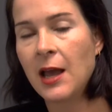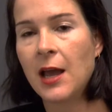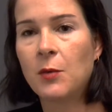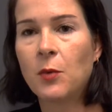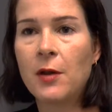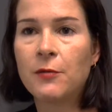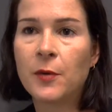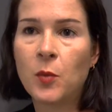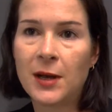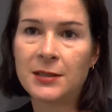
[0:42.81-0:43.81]
and one
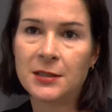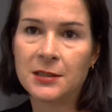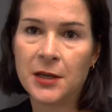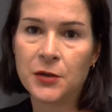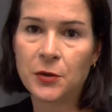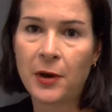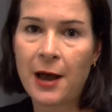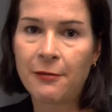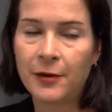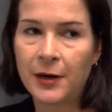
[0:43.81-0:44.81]
from West and Central
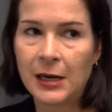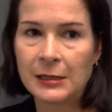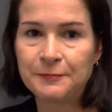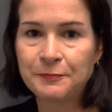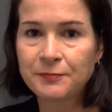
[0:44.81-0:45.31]
Africa.